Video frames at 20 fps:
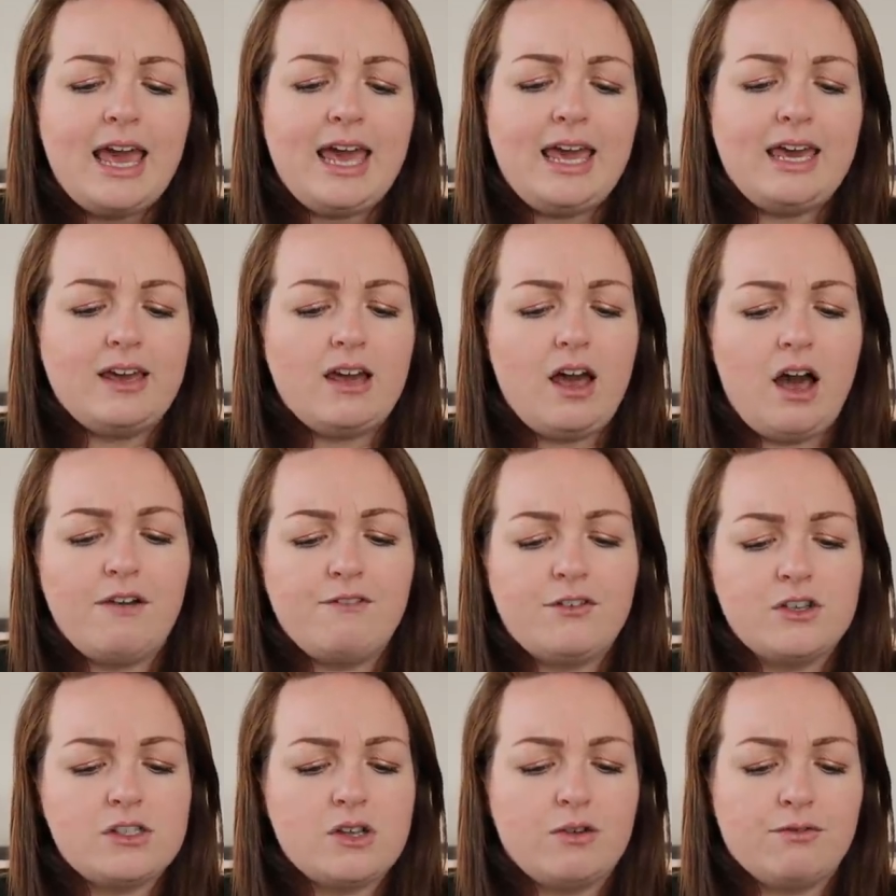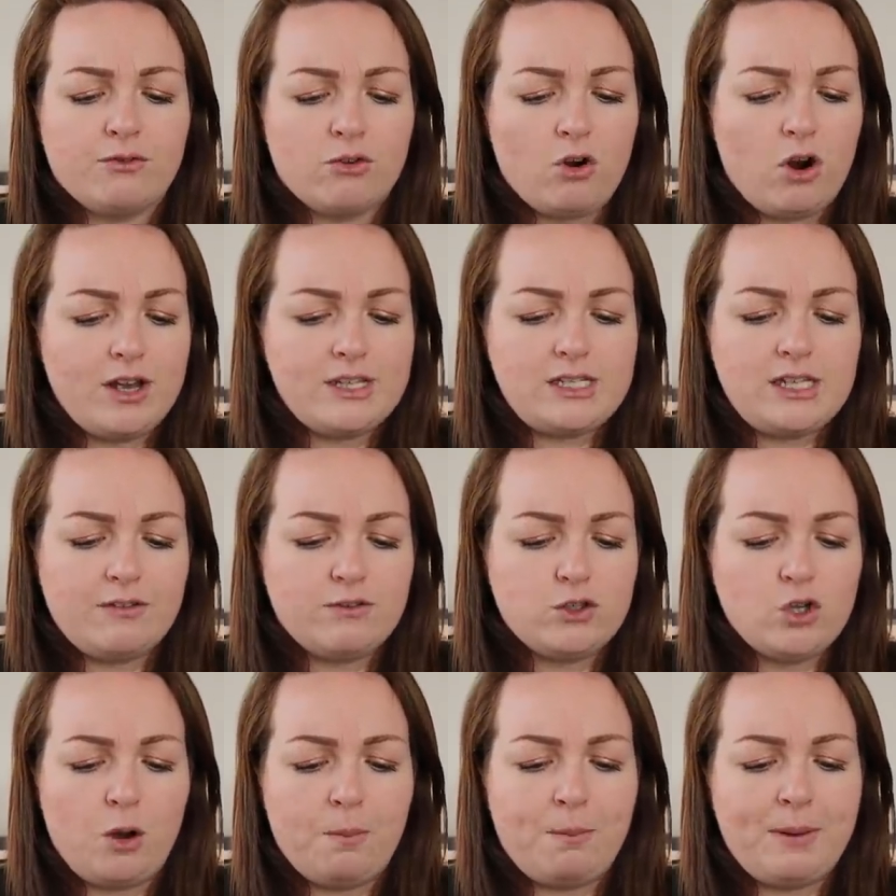It covers a variety
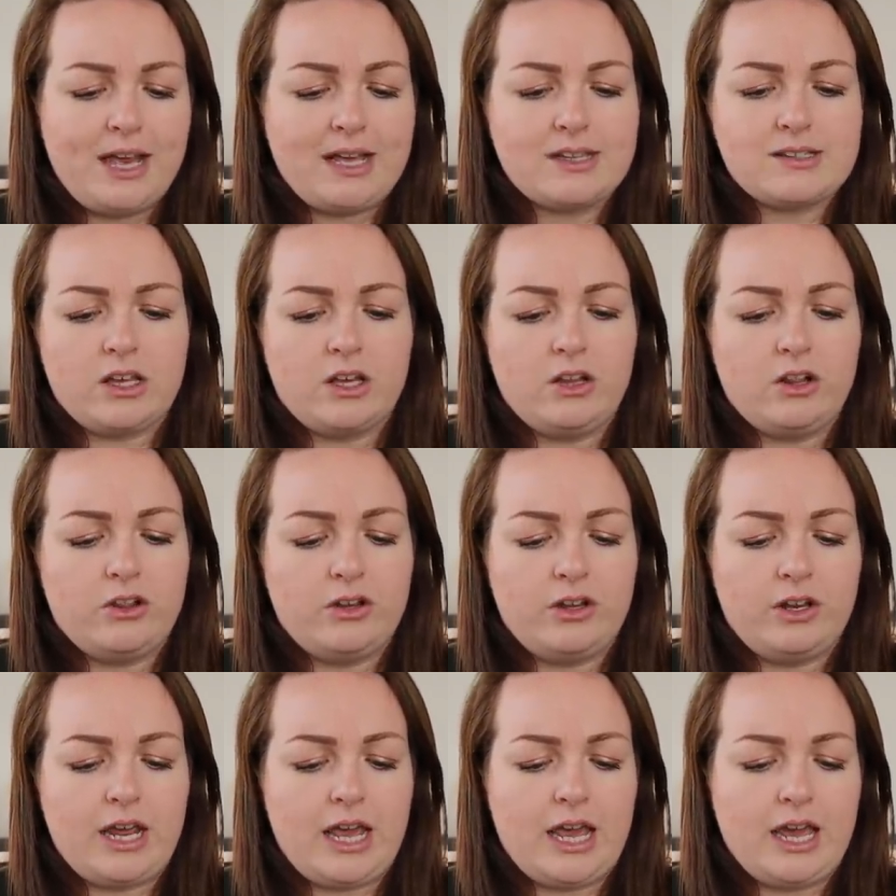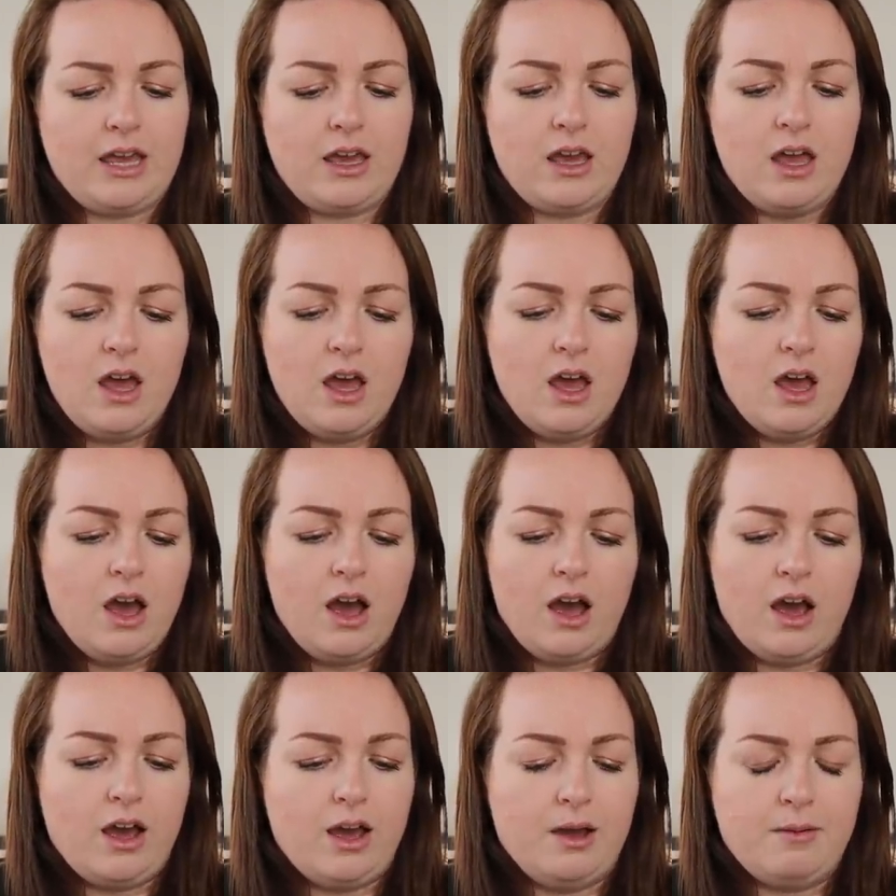of topics, including,
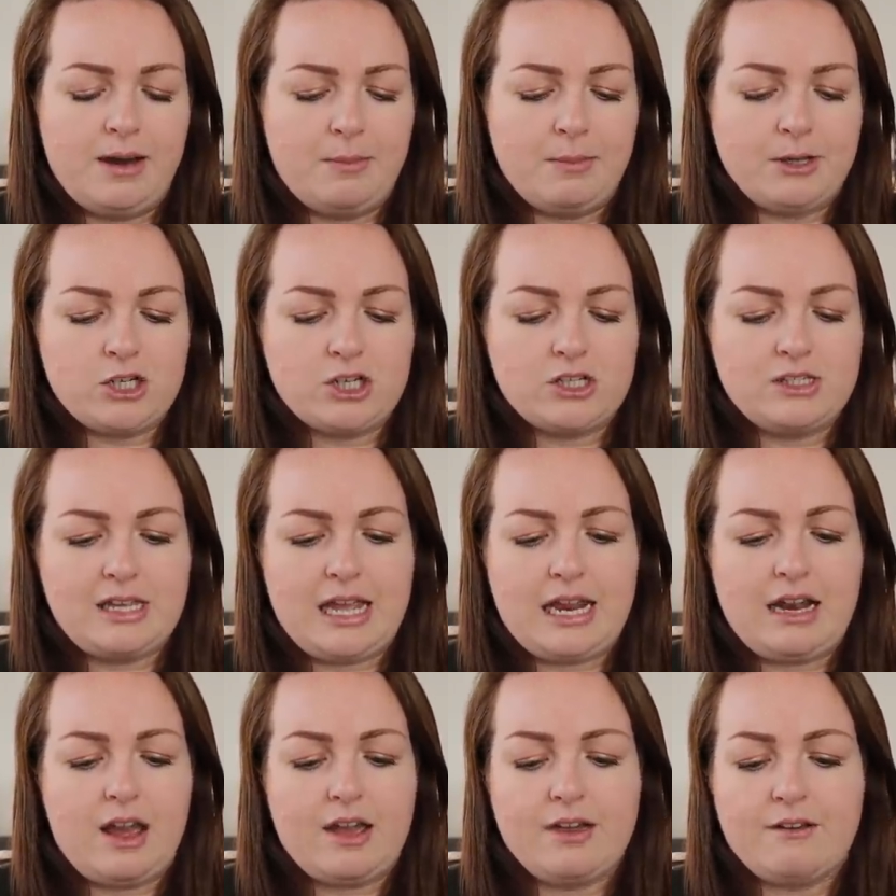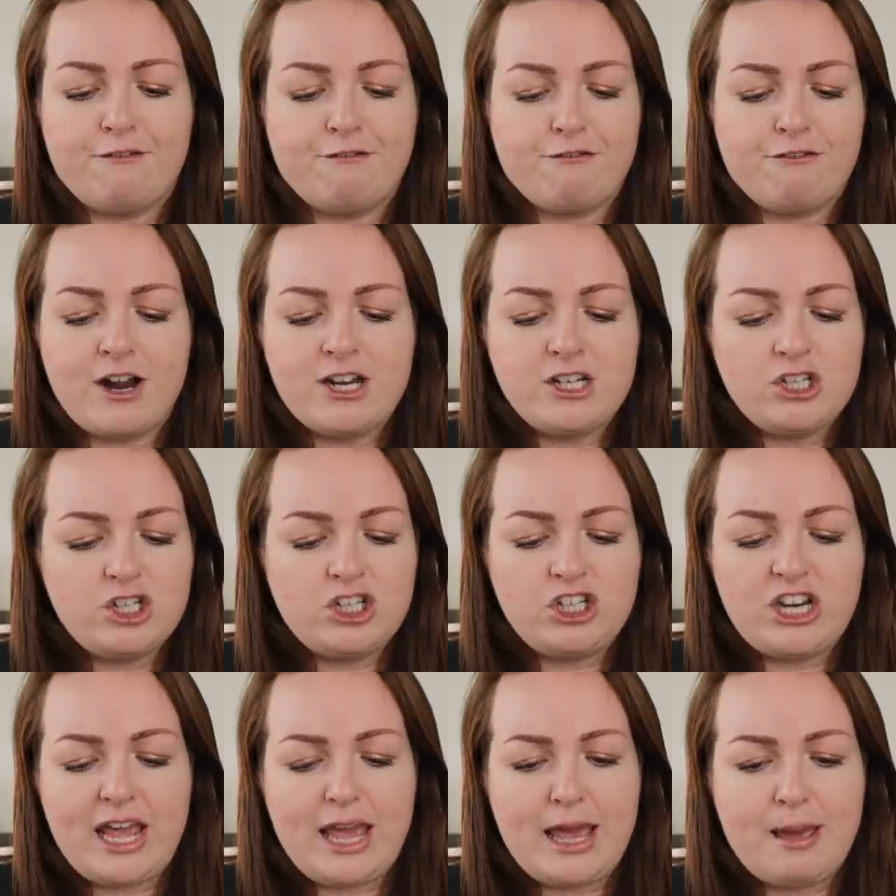let me just see, like
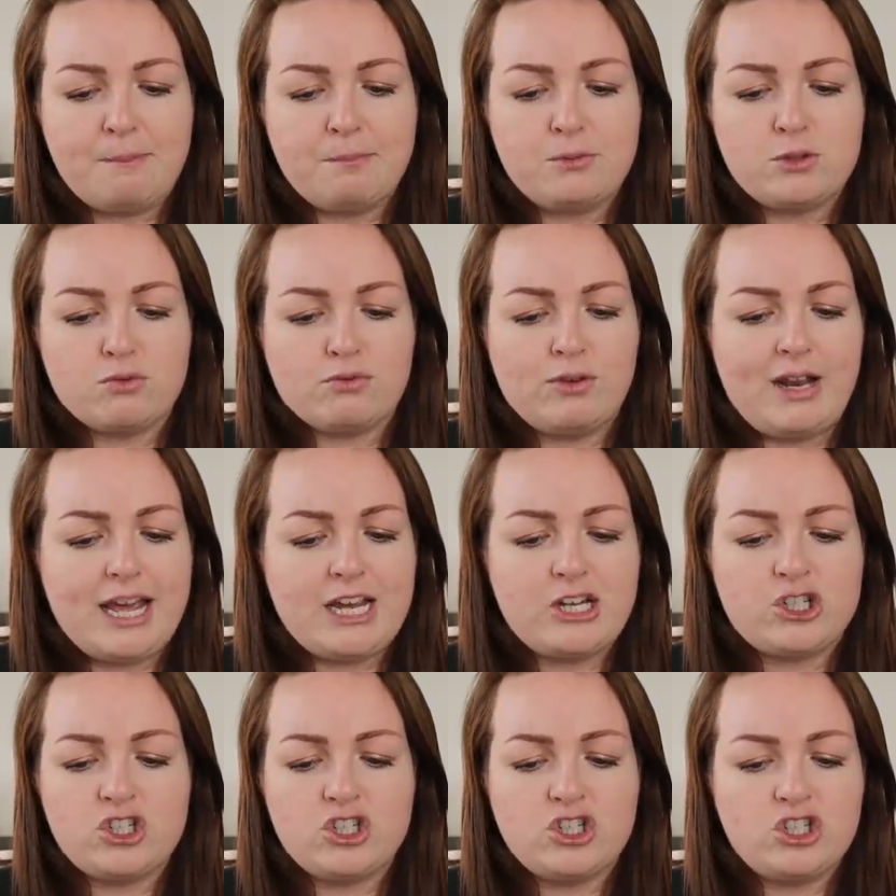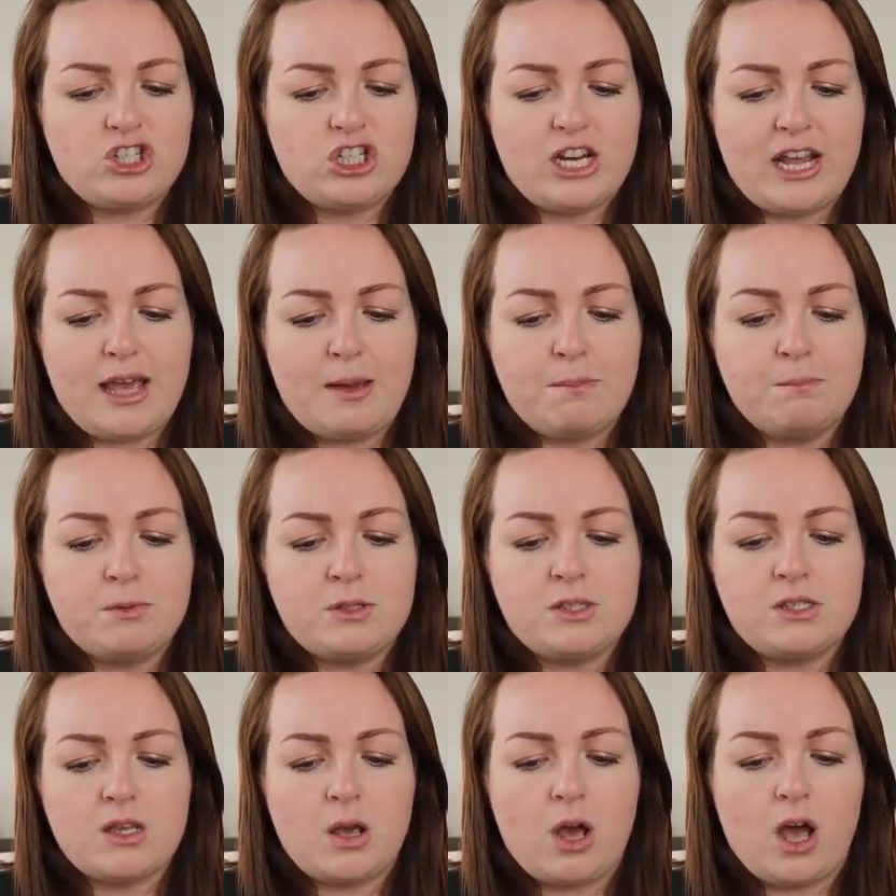friendships,
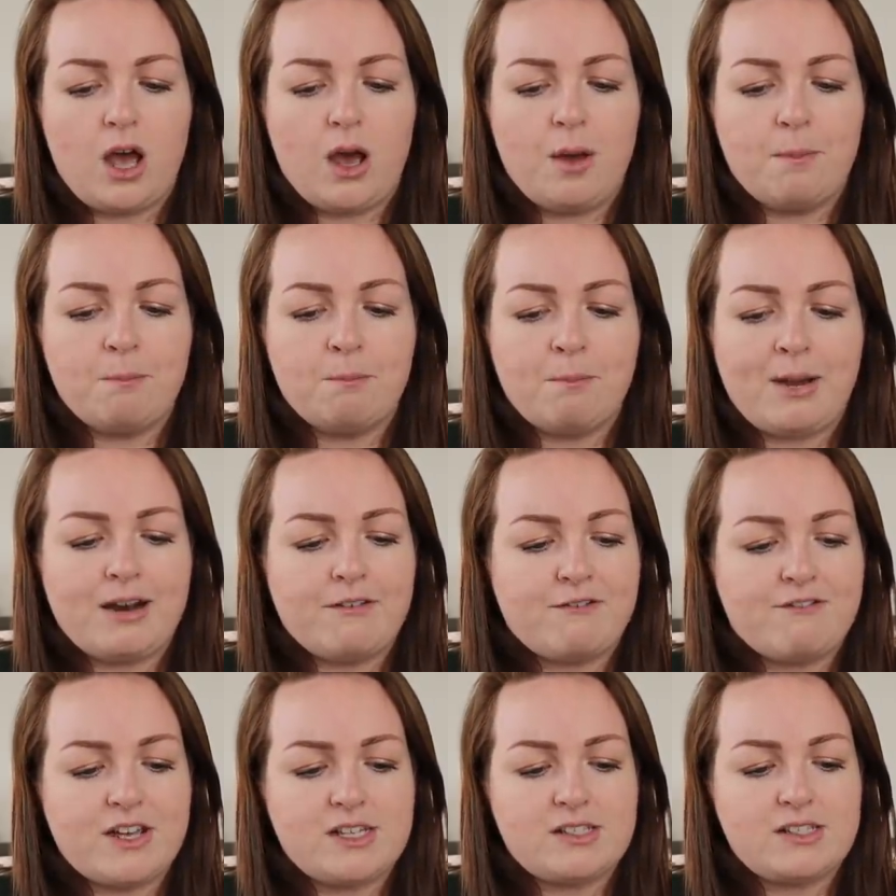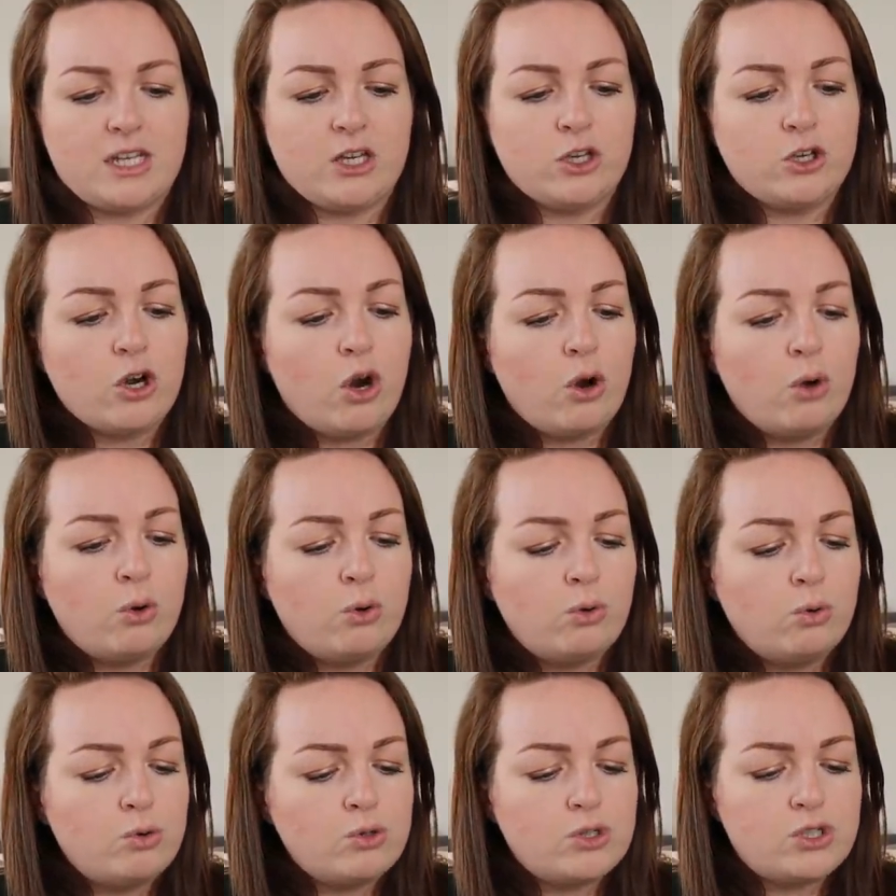relationships, manifesting
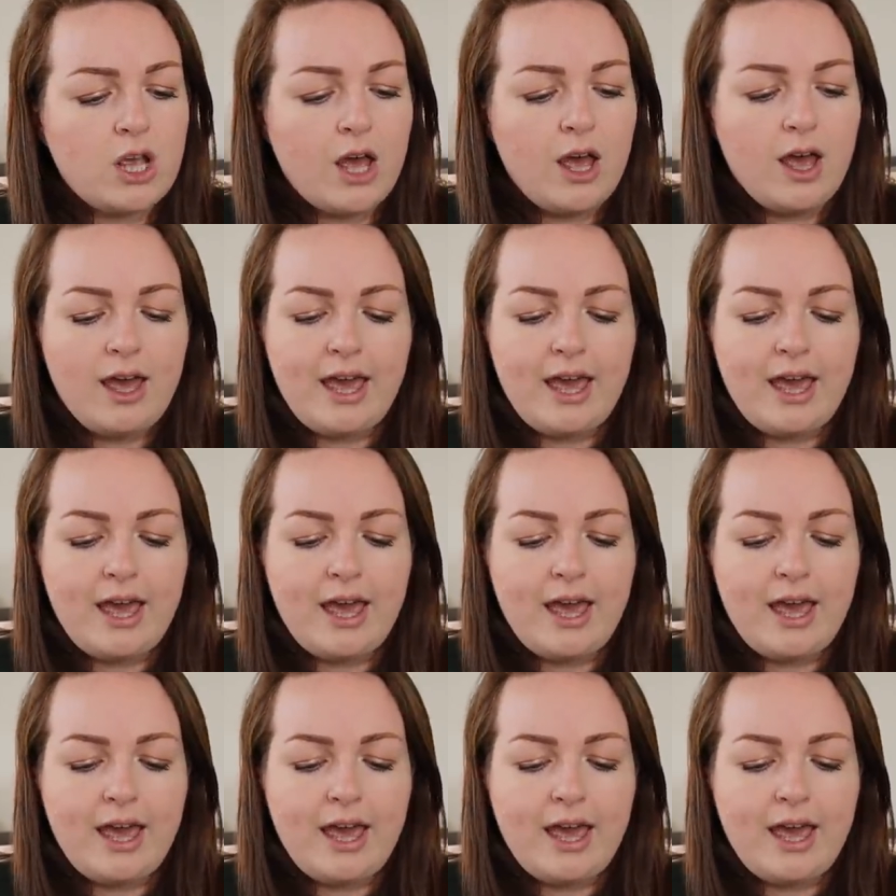goals,